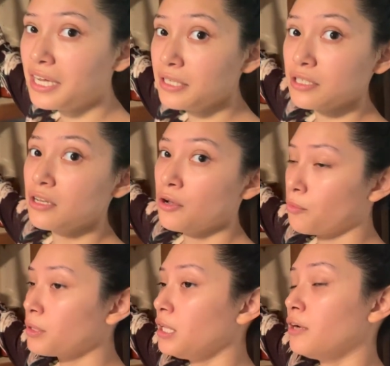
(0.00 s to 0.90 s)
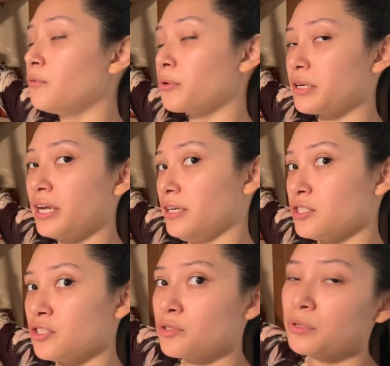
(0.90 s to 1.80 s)
guys, we love
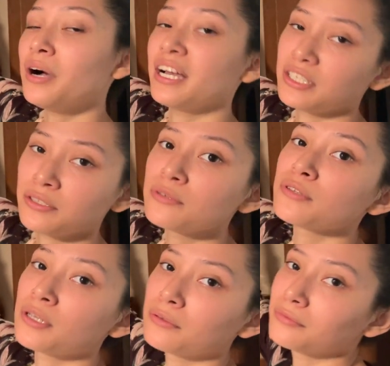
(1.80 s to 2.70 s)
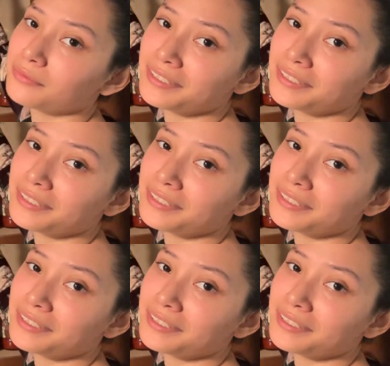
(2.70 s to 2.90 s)
organizers. Well, I do, so.